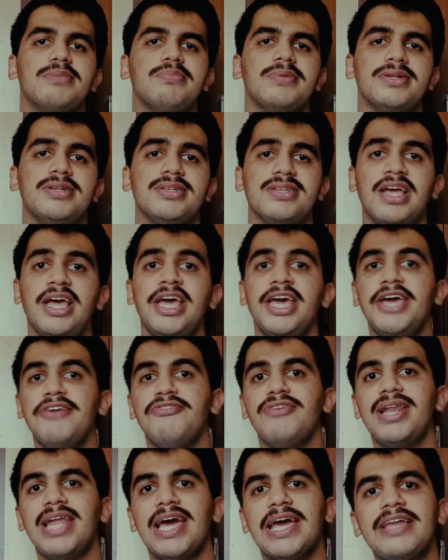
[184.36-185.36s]
experience.
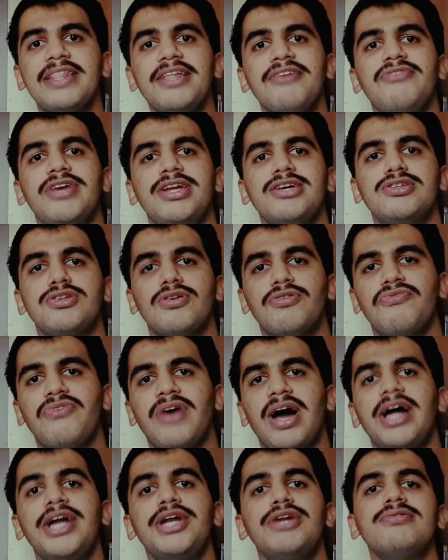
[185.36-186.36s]
If you are liking the video so
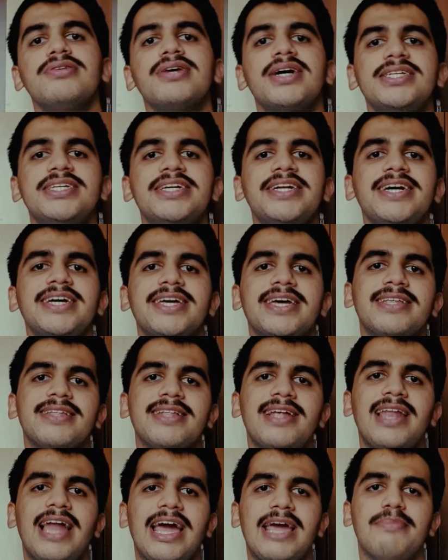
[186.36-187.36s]
far, do consider
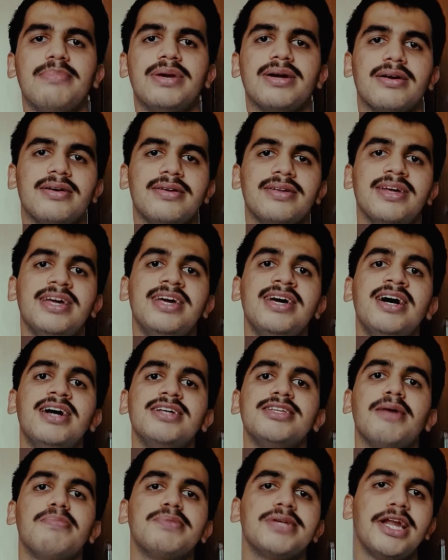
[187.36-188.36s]
hitting the like button.
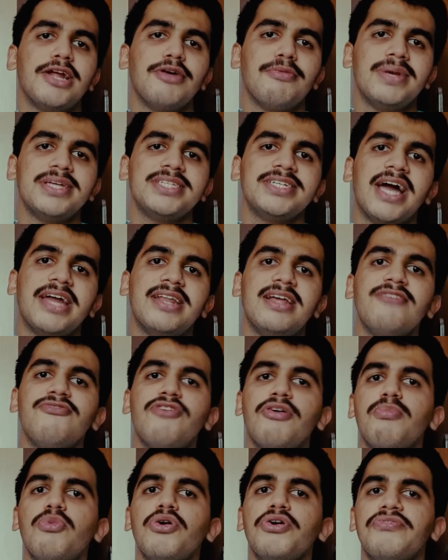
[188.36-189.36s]
Subscribe to my channel
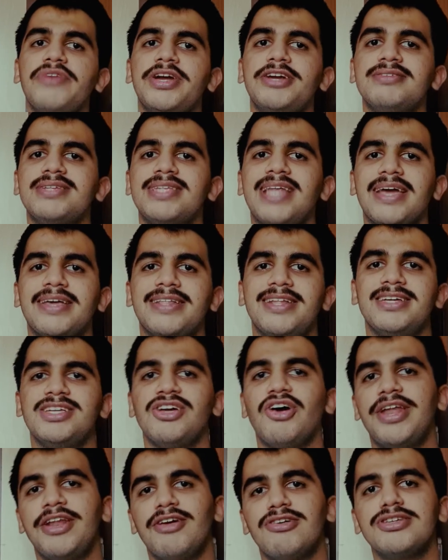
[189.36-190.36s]
for more videos like
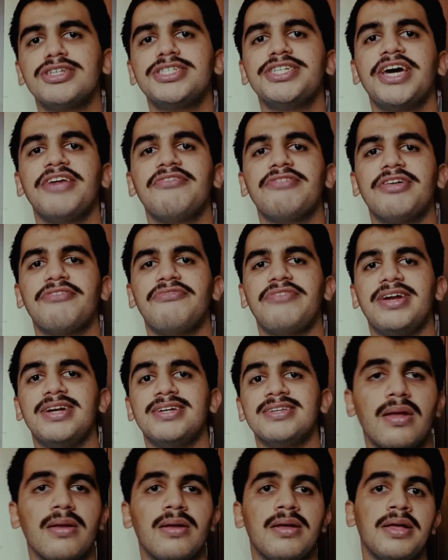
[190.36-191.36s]
this and also share with your
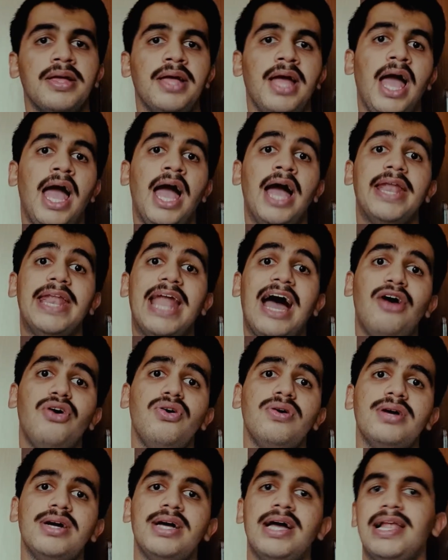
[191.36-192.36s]
friends.
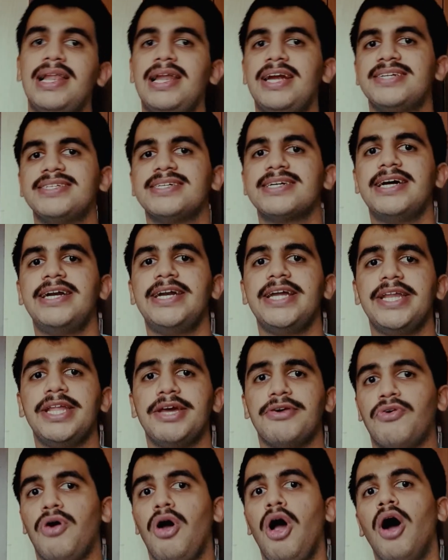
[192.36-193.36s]
Now, let's
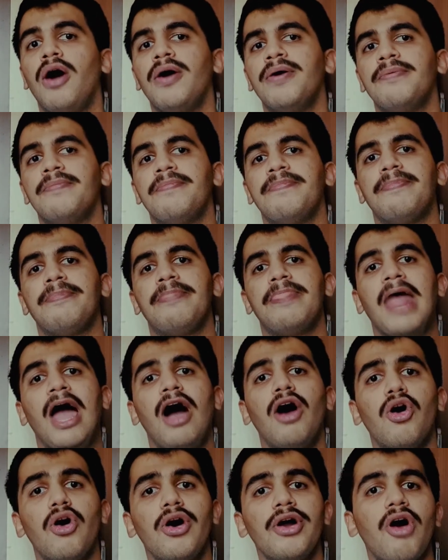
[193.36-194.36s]
continue.
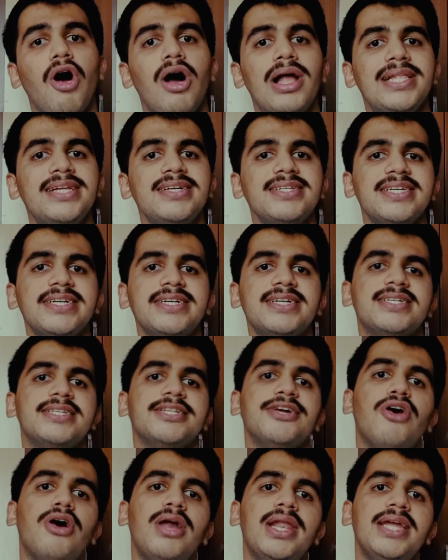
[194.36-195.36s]
Over all these
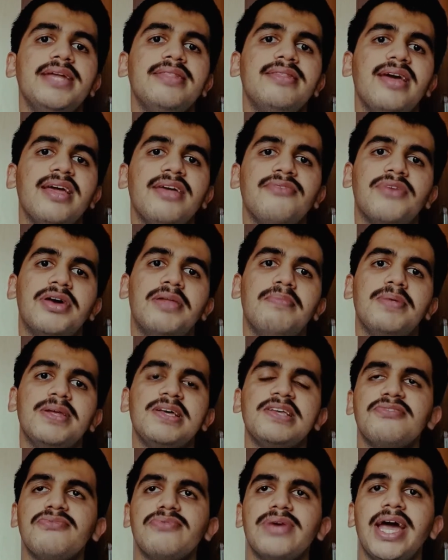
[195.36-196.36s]
years, the only thing
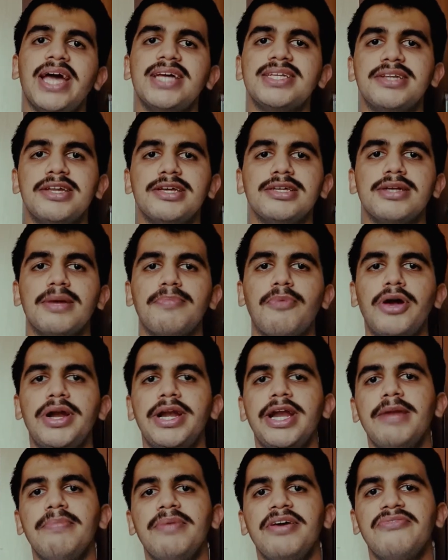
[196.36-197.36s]
OnePlus has
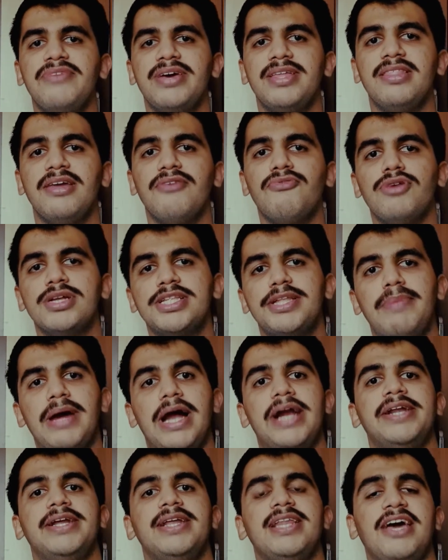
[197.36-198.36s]
disappointed me with was the
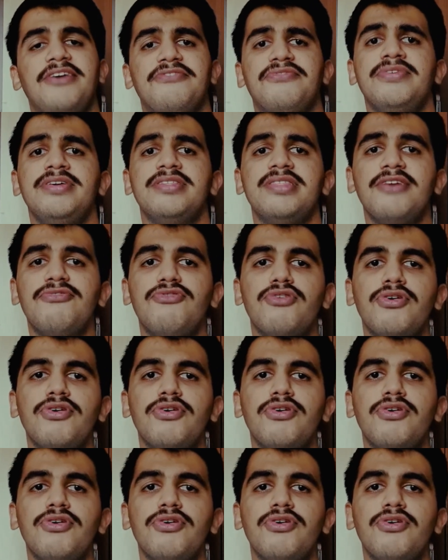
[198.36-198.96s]
battery life. The